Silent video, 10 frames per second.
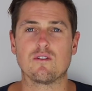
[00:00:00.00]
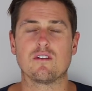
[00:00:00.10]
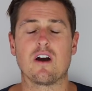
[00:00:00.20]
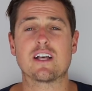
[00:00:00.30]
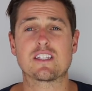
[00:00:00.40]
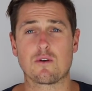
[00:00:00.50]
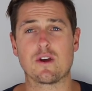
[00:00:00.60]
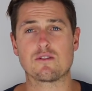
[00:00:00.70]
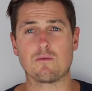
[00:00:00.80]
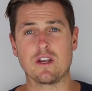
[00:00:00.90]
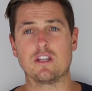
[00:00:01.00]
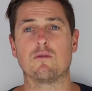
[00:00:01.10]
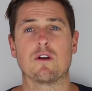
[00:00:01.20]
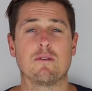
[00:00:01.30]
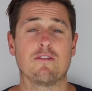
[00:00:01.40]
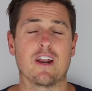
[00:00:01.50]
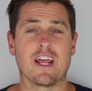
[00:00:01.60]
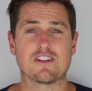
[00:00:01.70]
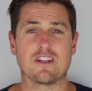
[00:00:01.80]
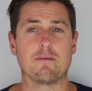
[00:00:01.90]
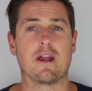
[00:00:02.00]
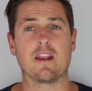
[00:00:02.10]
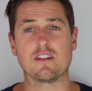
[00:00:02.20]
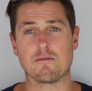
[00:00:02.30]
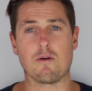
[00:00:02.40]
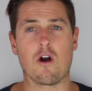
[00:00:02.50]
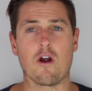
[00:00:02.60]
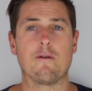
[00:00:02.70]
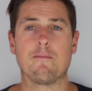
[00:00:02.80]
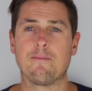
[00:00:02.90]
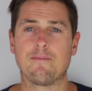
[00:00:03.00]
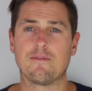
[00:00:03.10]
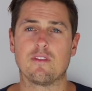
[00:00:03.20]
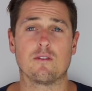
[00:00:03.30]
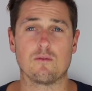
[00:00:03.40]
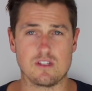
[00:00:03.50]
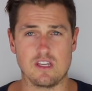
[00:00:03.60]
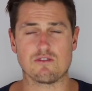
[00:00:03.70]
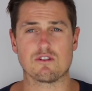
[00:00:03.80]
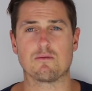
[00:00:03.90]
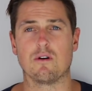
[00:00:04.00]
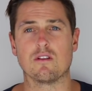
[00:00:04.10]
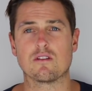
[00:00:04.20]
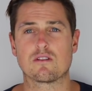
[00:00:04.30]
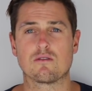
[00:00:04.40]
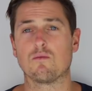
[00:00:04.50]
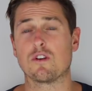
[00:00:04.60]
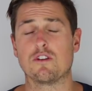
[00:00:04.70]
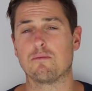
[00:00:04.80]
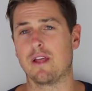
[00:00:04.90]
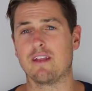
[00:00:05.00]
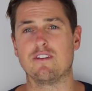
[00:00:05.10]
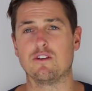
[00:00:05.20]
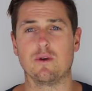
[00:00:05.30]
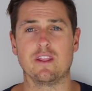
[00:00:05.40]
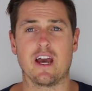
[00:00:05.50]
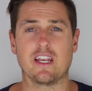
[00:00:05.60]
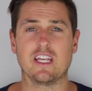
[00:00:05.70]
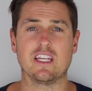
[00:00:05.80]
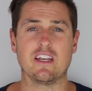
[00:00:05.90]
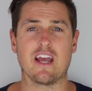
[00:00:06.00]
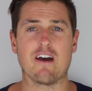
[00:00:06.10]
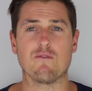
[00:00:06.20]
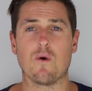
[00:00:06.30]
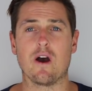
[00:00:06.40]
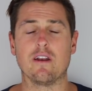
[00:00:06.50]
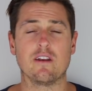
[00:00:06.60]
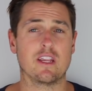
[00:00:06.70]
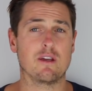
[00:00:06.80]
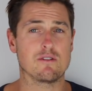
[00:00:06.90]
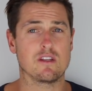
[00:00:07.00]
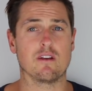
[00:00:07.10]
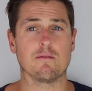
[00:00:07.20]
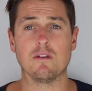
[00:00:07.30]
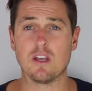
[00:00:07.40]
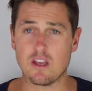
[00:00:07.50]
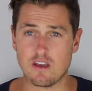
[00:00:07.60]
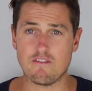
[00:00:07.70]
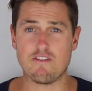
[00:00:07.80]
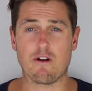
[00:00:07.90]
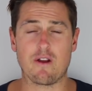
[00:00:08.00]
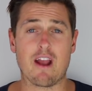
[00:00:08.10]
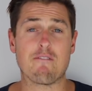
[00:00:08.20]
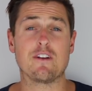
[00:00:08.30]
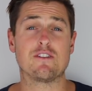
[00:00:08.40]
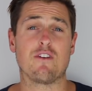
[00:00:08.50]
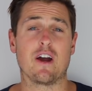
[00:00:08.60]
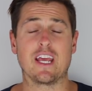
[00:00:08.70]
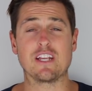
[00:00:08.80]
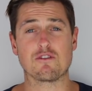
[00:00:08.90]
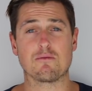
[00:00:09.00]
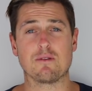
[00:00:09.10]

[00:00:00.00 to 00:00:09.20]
I asked the question, when do you want to be financially independent? Tomorrow. was his response. What's your plan for doing that? He didn't have one. He was in a very average financial